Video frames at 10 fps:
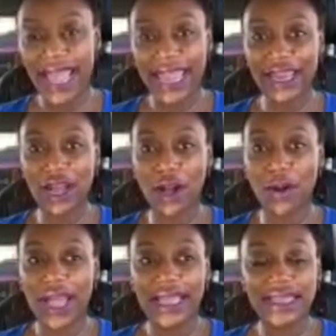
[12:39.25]

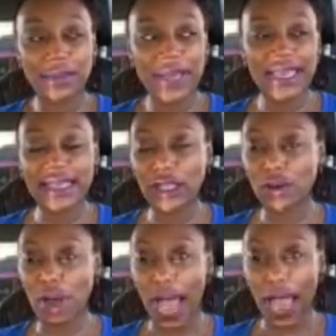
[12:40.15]
To me, it's a
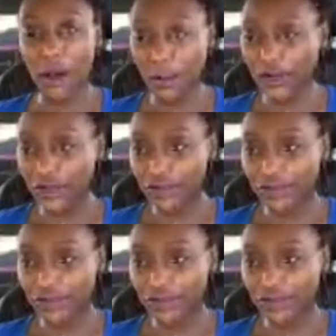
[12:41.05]
little awkward.